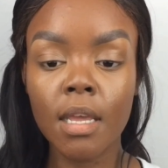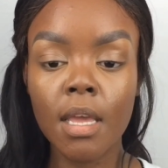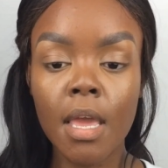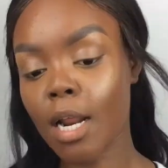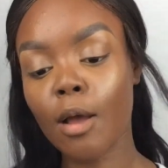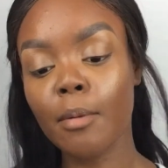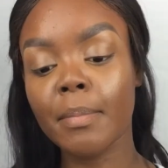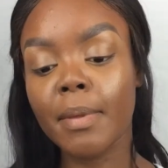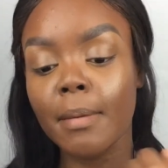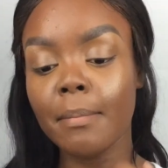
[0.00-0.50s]

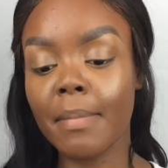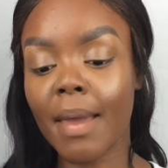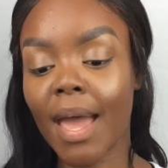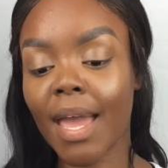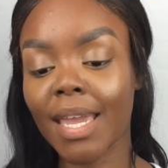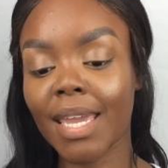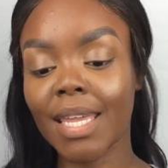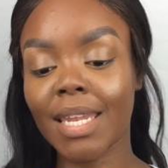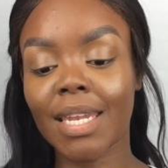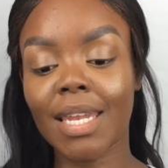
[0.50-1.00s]
And I'll be
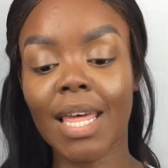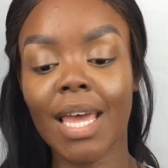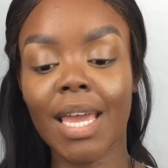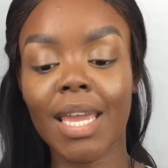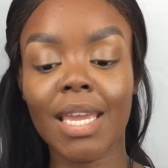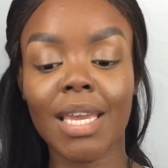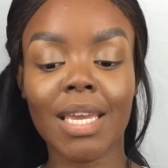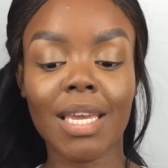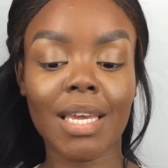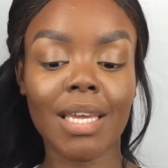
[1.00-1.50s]
back in
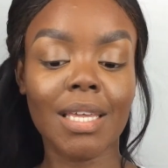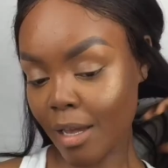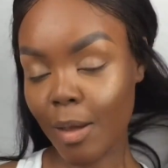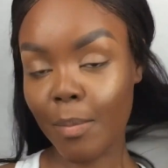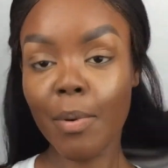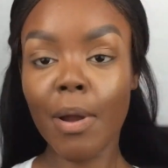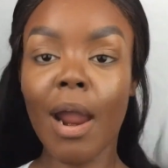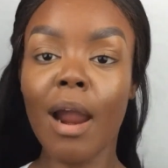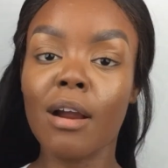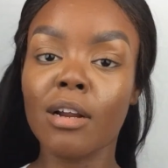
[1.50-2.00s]
like a
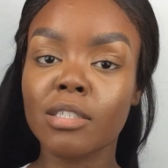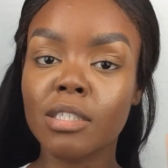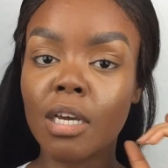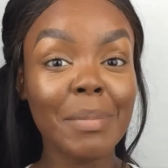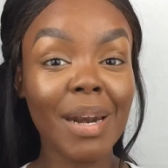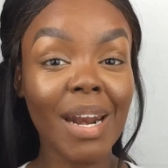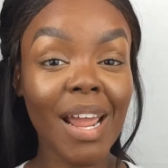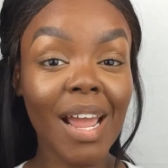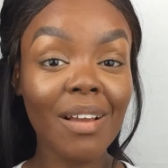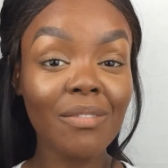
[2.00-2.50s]
couple hours.
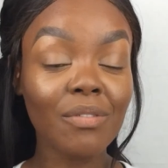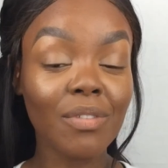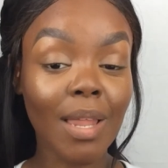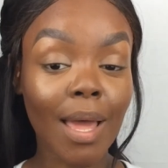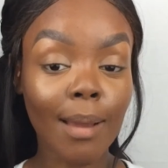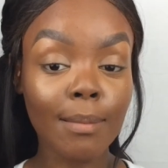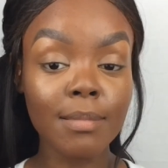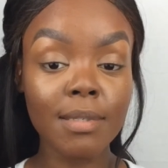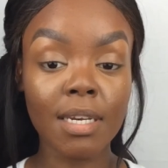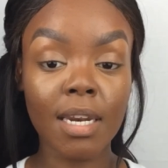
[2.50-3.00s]
But I have
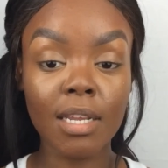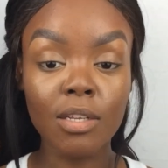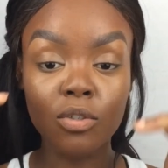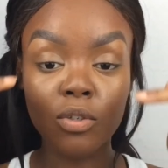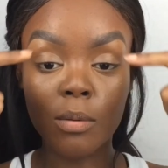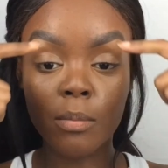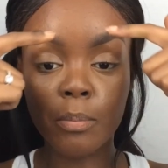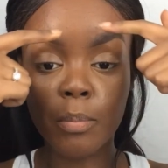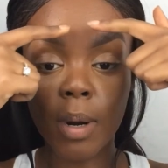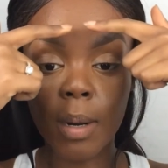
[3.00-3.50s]
lab today,
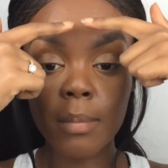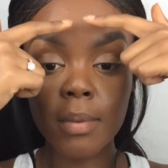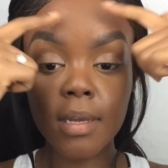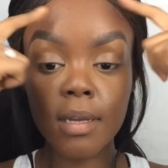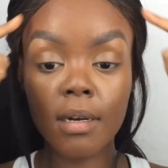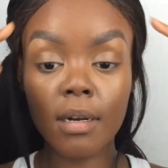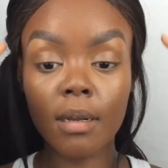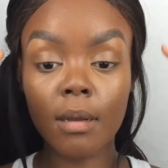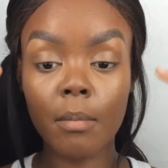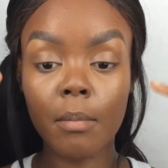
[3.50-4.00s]
so I'm probably
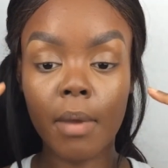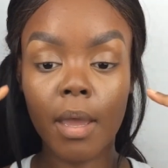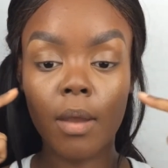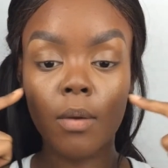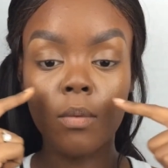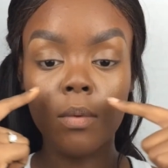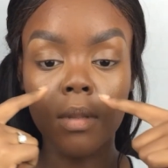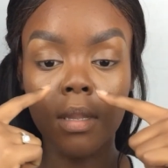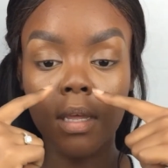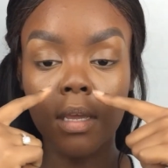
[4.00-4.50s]
going to come
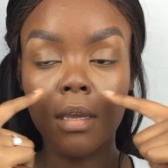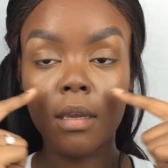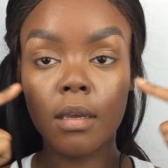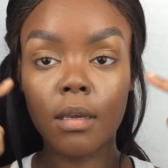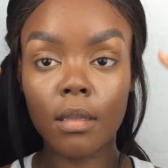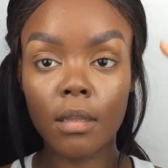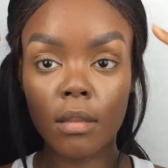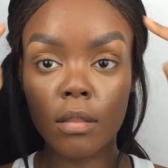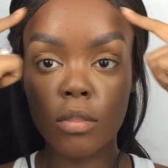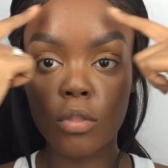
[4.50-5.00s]
back with
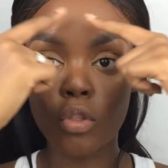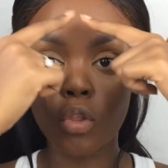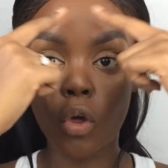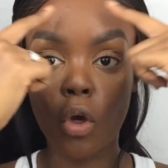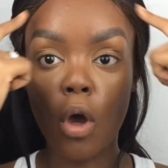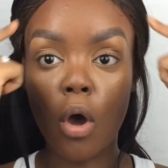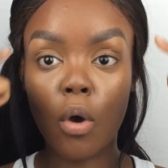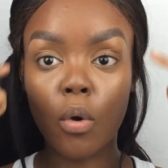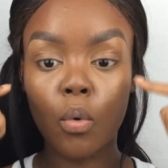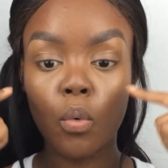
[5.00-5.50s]
like the
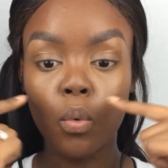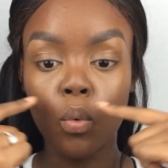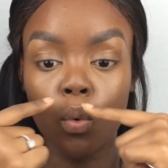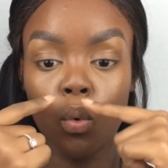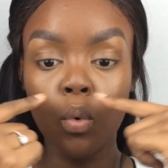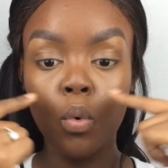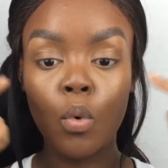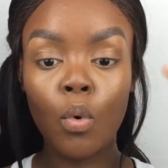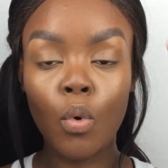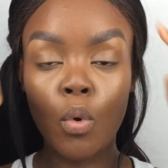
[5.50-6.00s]
goggle
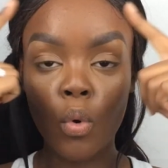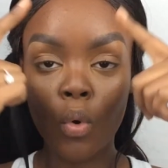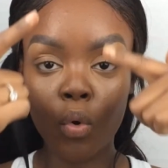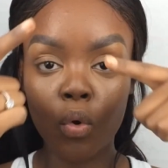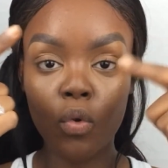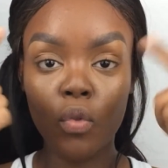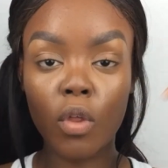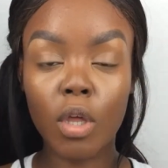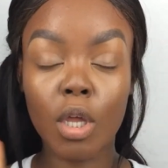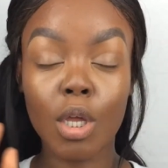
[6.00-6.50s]

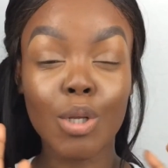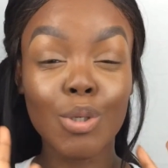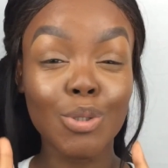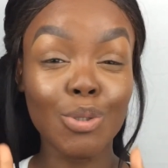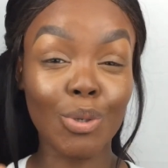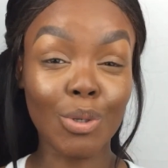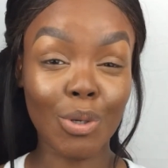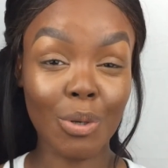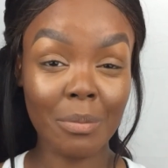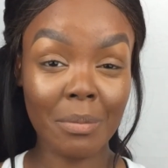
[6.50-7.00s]
thing.
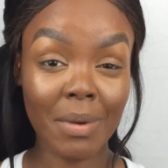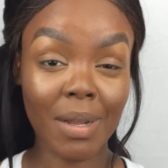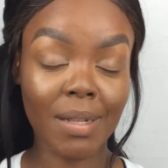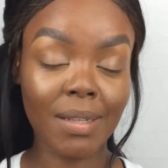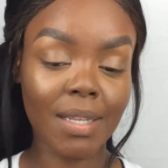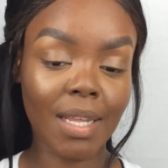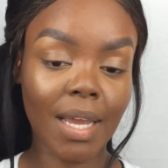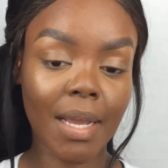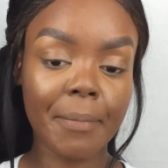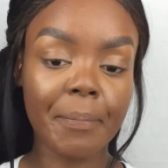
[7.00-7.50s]
So don't
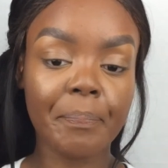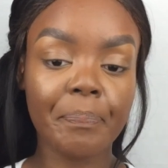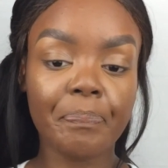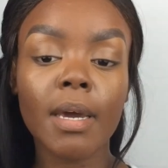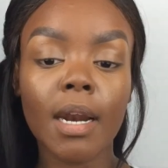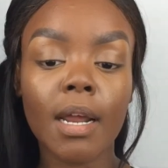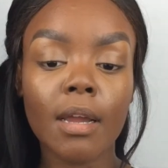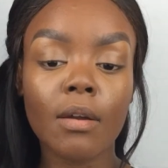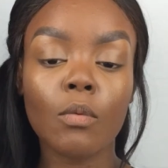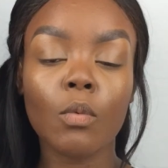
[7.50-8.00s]
mind that.
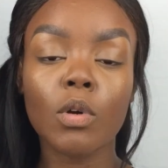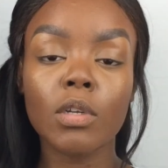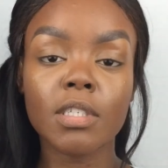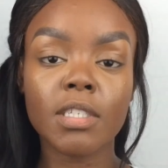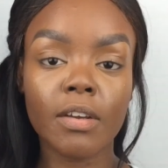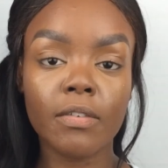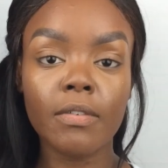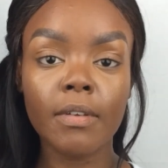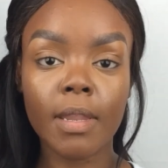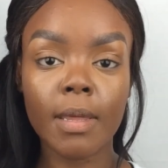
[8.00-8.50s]
But I will
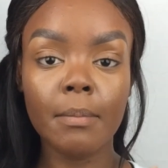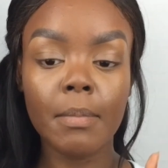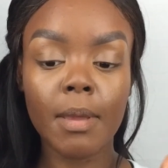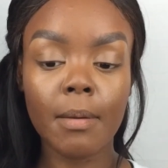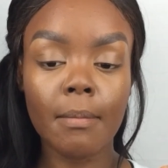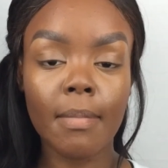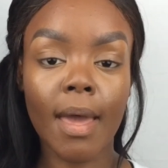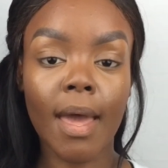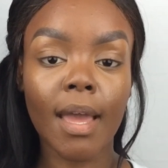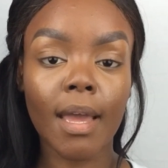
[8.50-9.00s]
definitely be
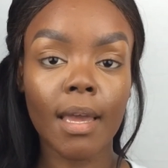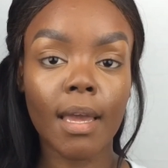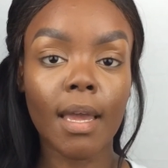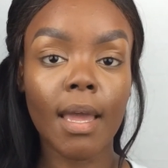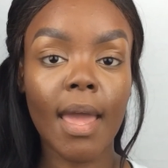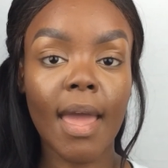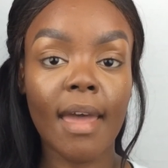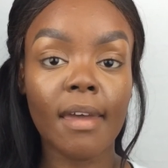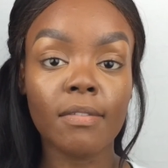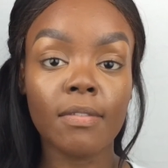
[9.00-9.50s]
back
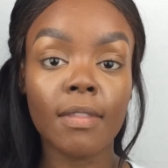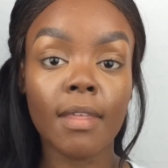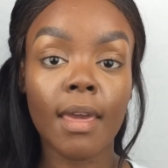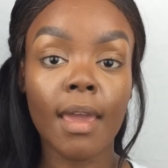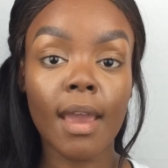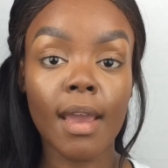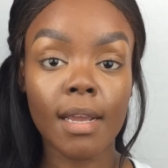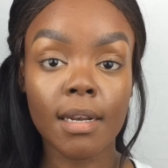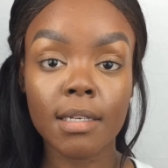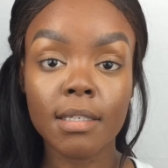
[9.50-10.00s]
at the
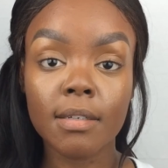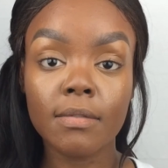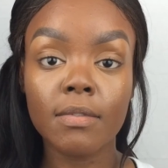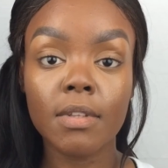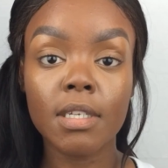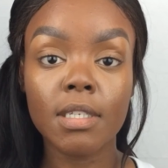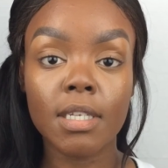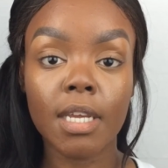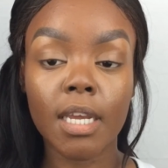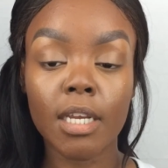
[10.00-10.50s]
end of
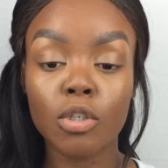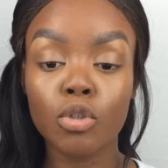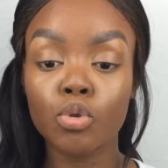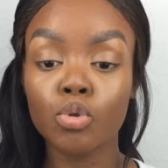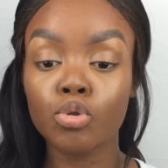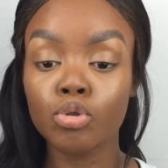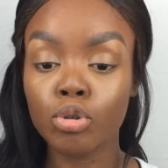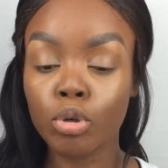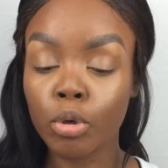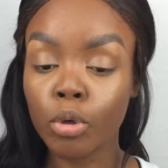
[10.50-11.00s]
the day to
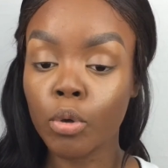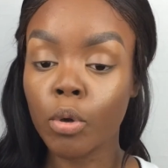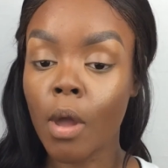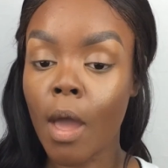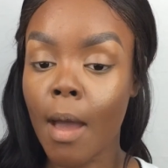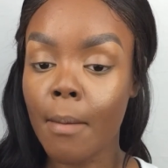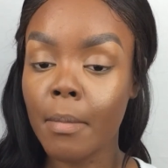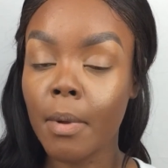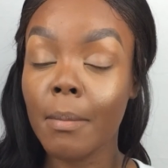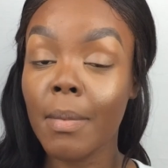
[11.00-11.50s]
show you
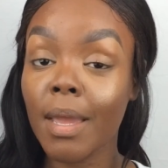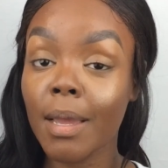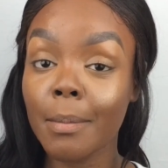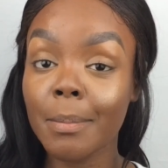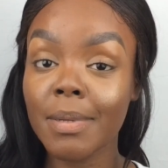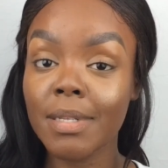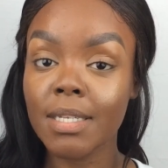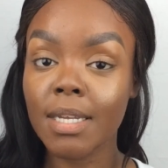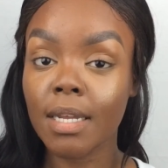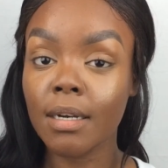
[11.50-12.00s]
how my
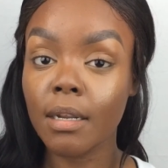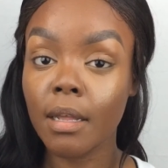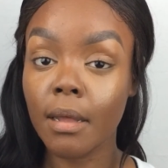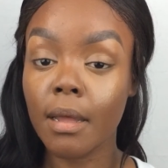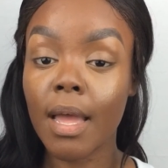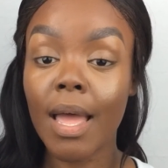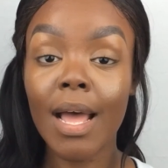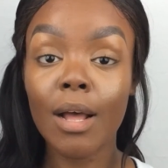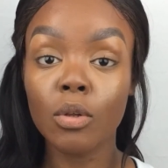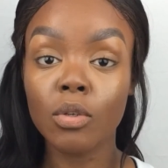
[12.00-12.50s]
makeup is
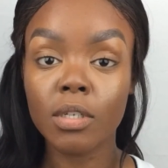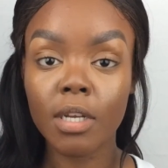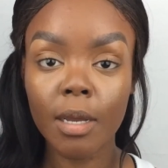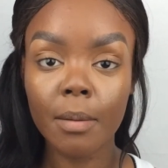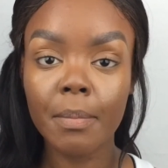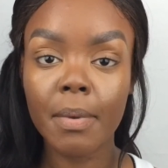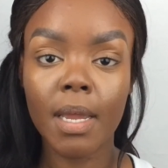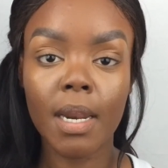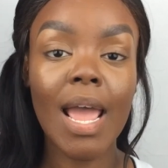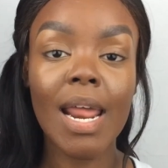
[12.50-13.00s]
held
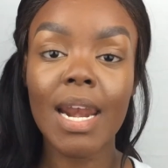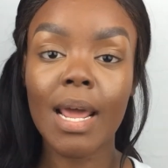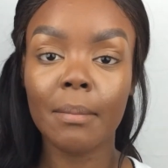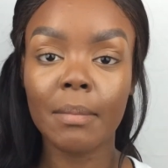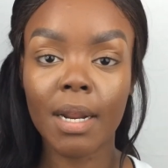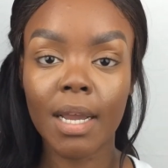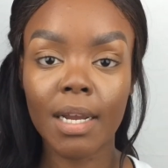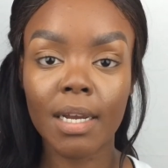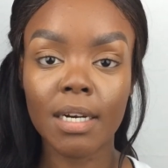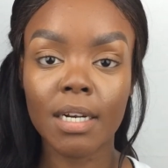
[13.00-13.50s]
up. And I'm
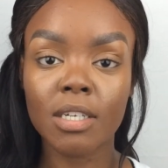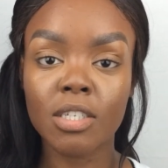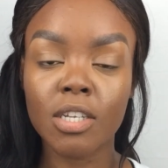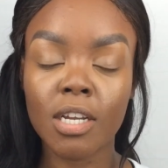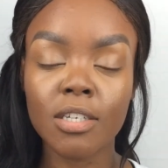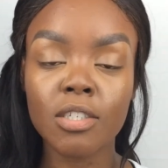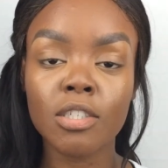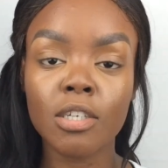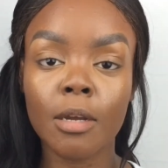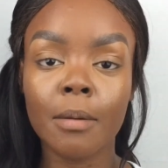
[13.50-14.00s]
not going to
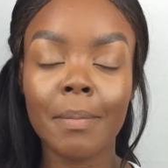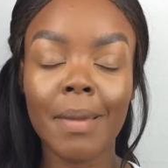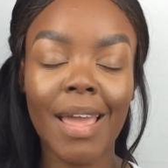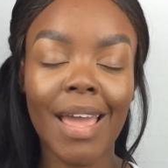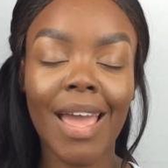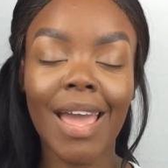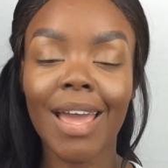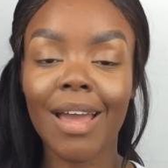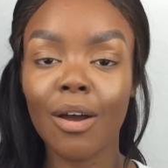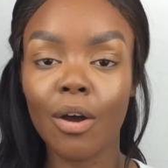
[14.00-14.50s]
touch up
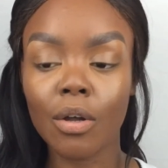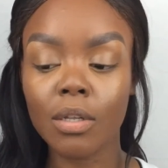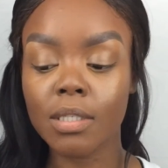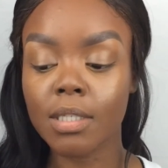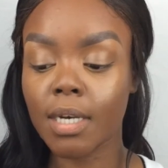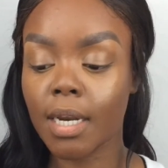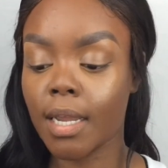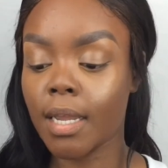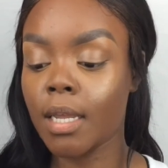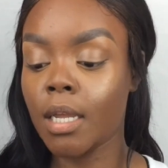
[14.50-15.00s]
at all
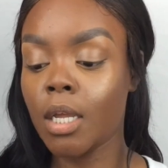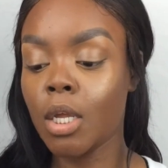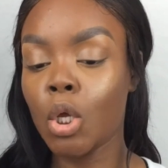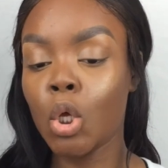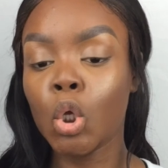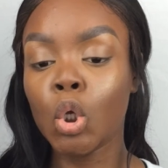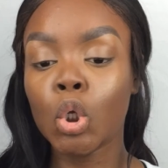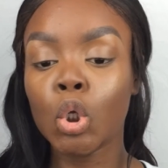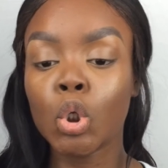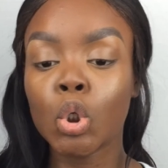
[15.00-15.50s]
today.
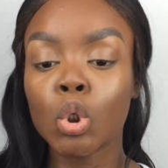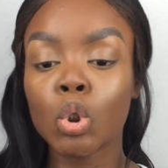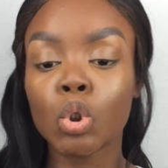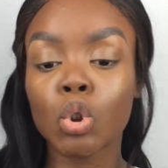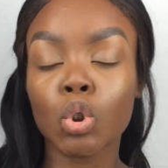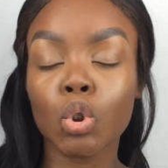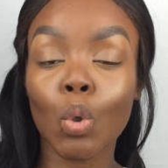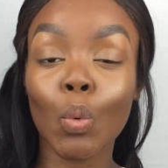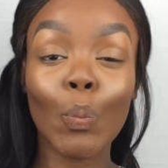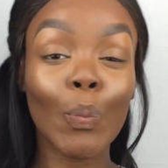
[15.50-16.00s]

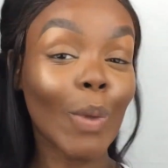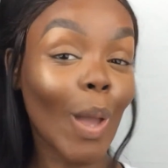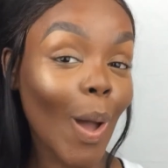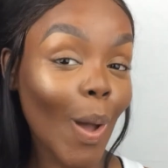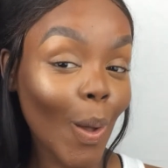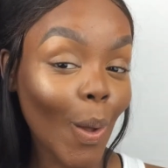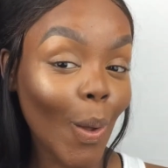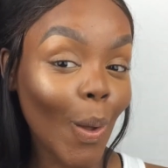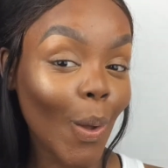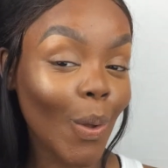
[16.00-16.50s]
So
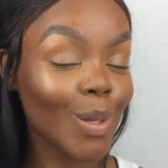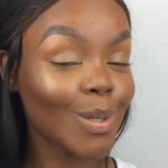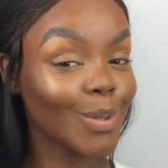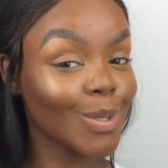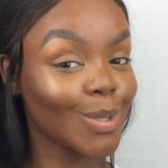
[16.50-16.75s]
y'all,